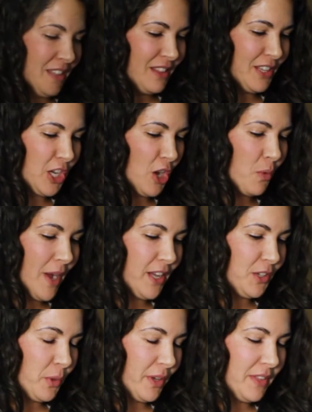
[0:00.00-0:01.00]
The Go
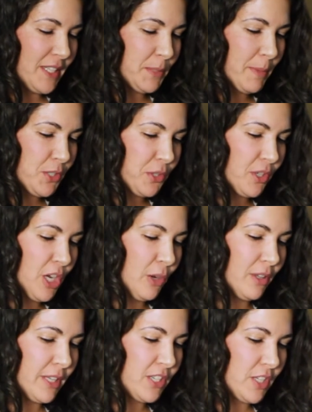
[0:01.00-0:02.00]
Wild Northeast Metro
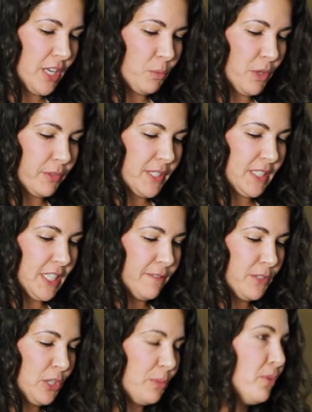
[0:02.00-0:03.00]
Coalition will receive
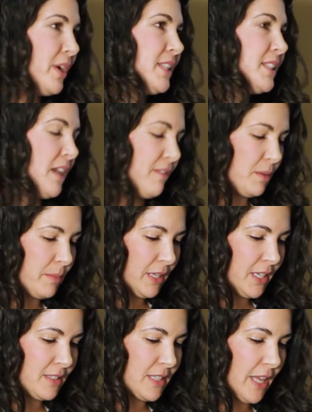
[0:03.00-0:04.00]
$2.7
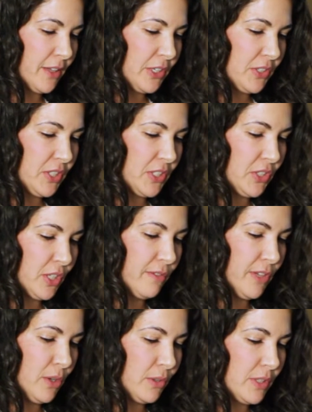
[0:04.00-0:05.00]
million to
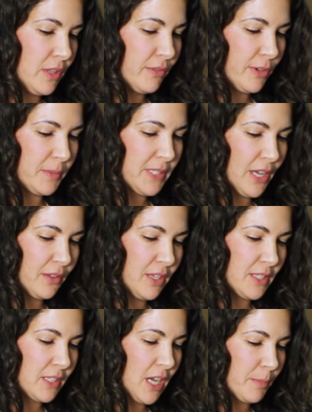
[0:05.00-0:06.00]
serve youth from
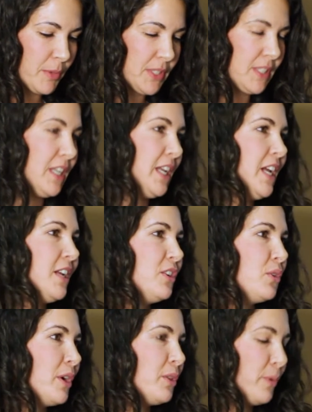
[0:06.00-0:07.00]
Southeast Commerce City,
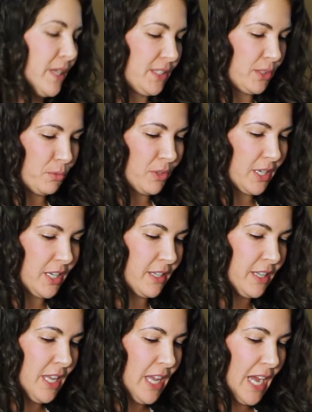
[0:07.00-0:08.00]
Northwest
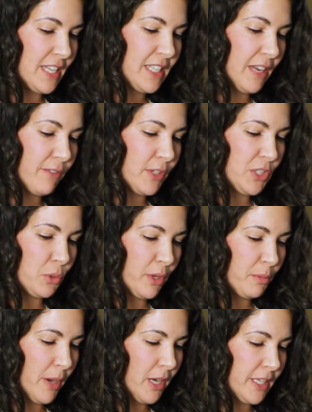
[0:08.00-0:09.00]
Aurora, and Denver's
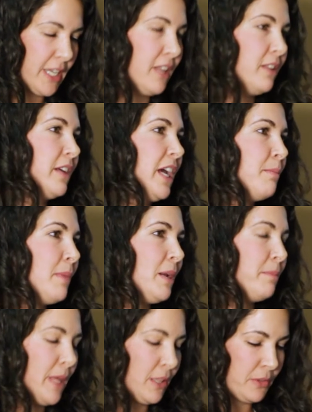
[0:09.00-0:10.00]
North Park Hill and
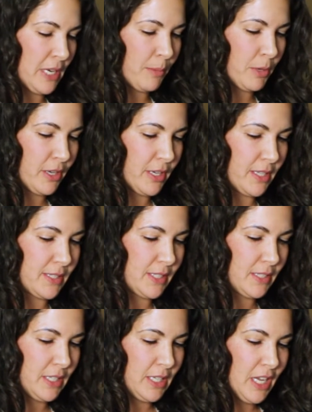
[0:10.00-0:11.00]
Montbello
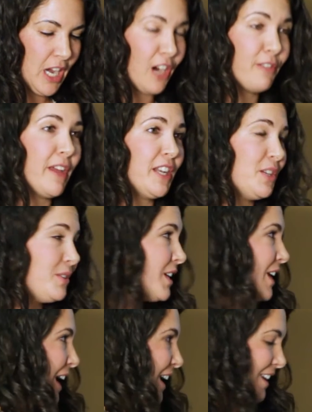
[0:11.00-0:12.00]
neighborhoods. Our venue
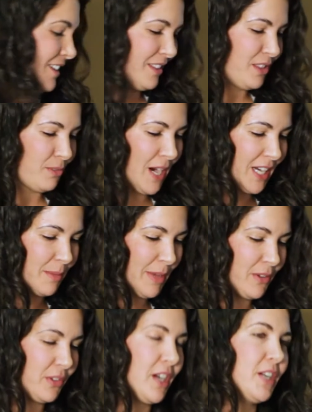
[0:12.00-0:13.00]
today, the Rocky
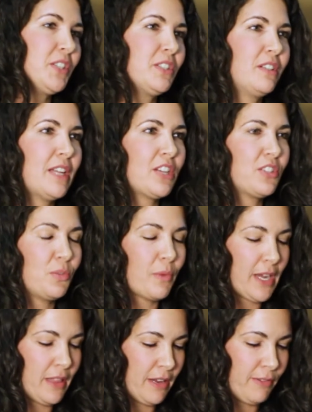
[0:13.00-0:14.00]
Mountain Arsenal National
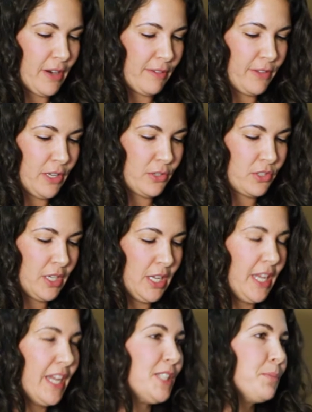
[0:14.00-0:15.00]
Wildlife Refuge,
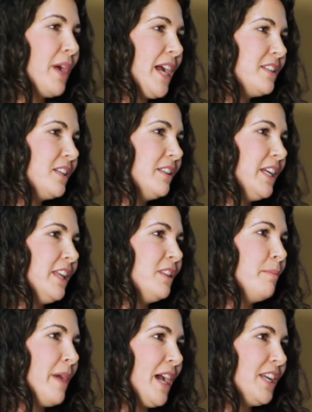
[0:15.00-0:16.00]
is practically in
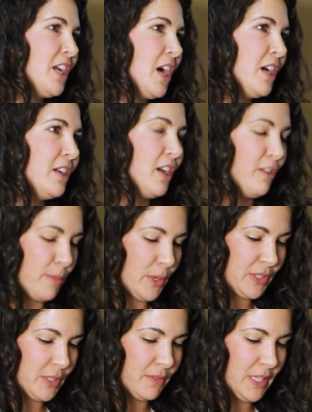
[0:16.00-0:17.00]
the backyard of
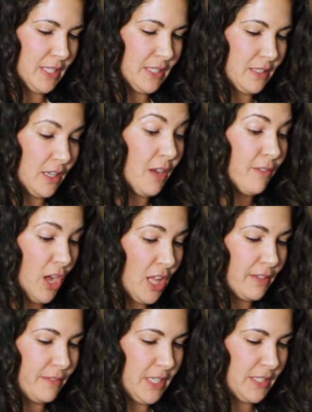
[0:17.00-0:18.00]

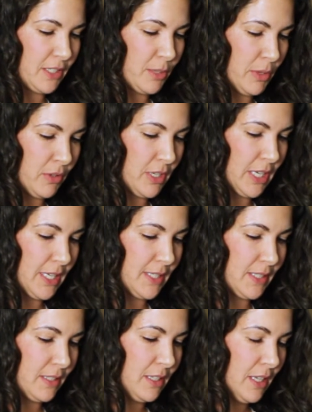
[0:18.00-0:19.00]
all of these communities.